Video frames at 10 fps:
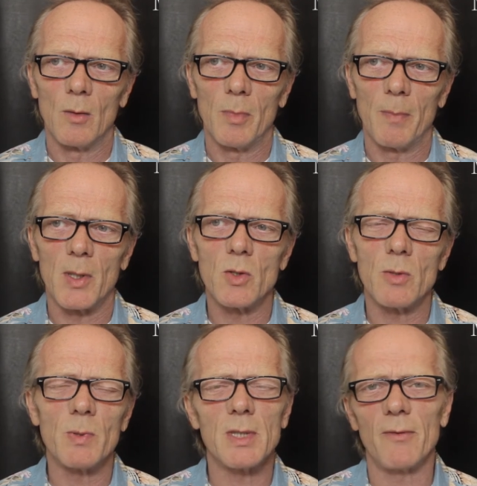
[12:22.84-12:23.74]
But because
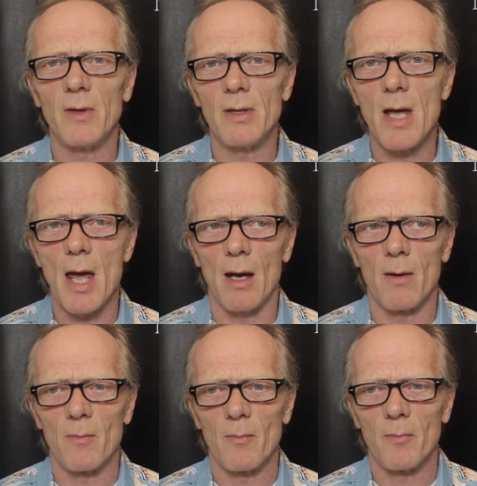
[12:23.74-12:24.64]
there was nothing there,
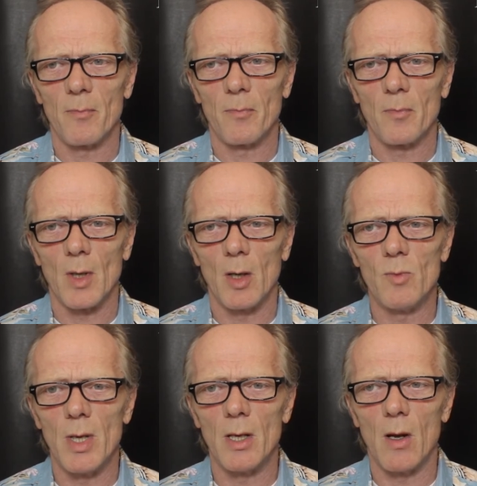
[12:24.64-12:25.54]
I
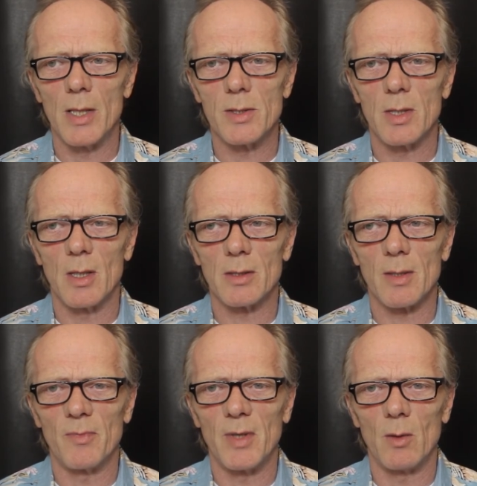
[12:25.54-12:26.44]
realised that
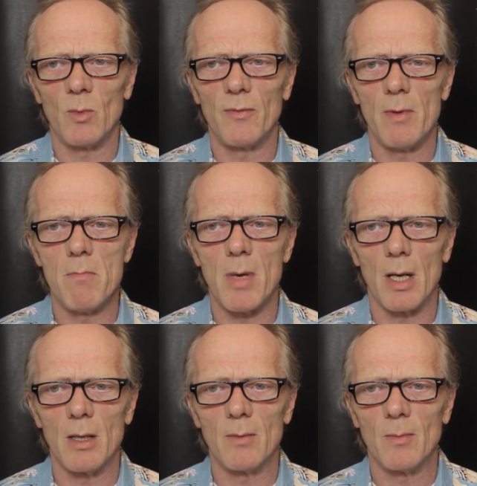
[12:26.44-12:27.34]
something within
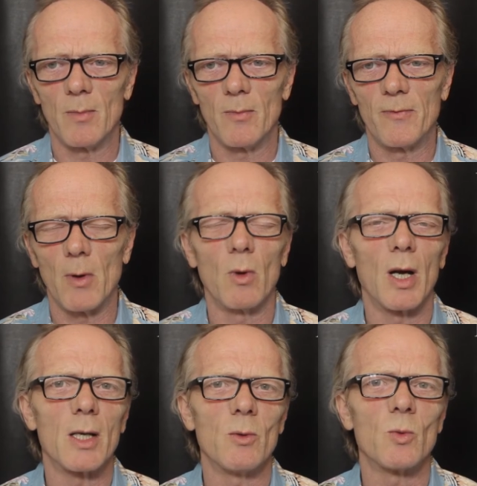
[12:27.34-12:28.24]
me felt
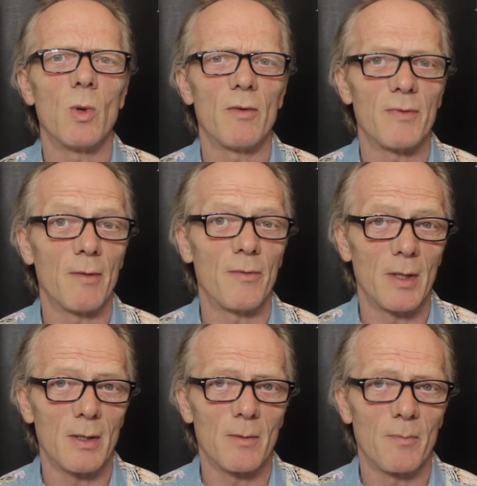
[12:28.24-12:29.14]
like it was worth
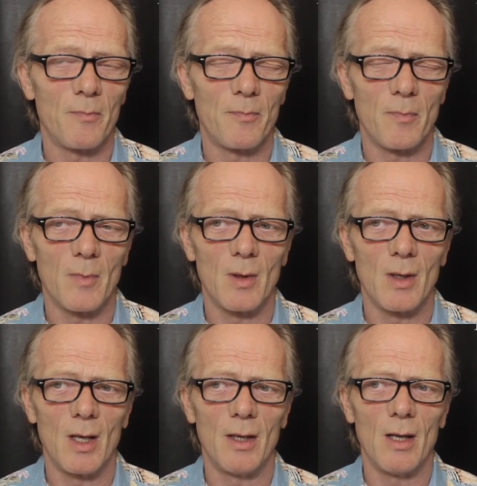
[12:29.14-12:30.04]
nothing,
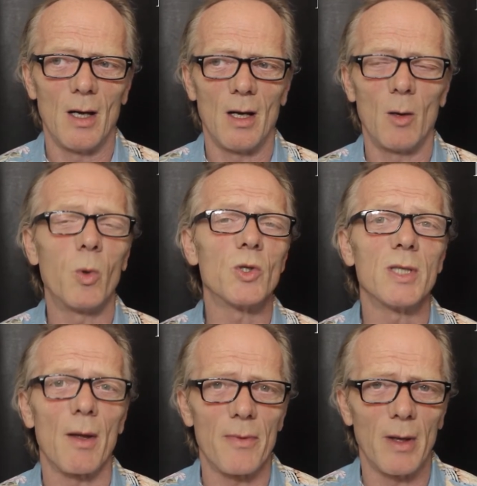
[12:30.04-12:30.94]
and that I was
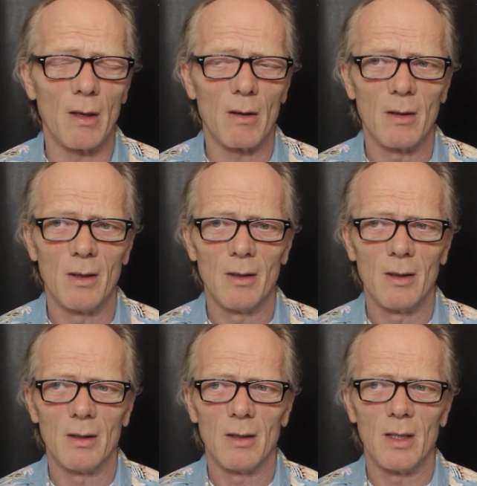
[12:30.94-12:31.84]
nothing,
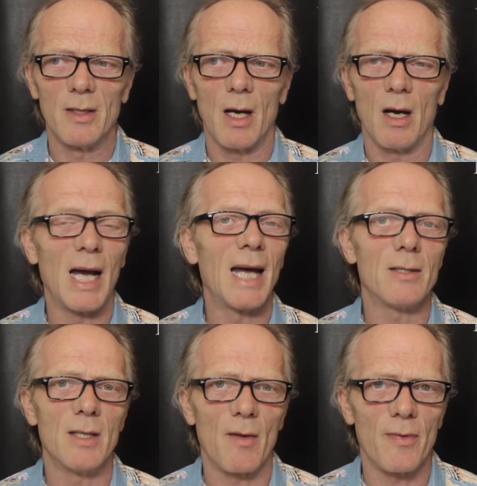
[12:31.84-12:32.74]
and that I had
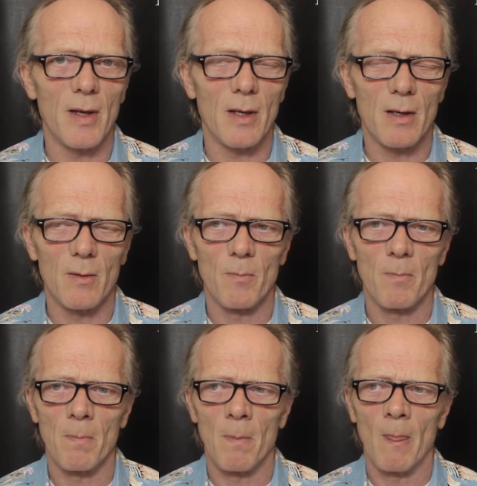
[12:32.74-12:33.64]
nothing,
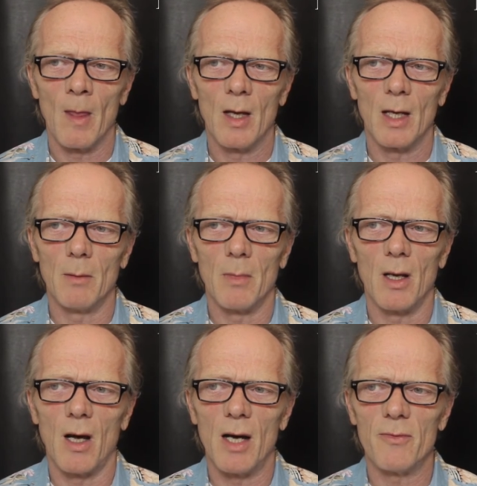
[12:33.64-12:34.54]
and that my
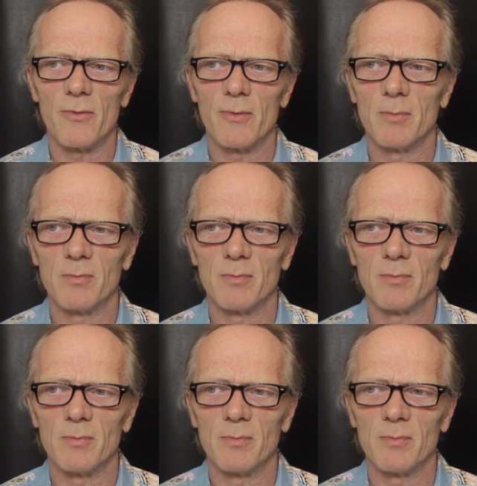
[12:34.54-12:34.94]
life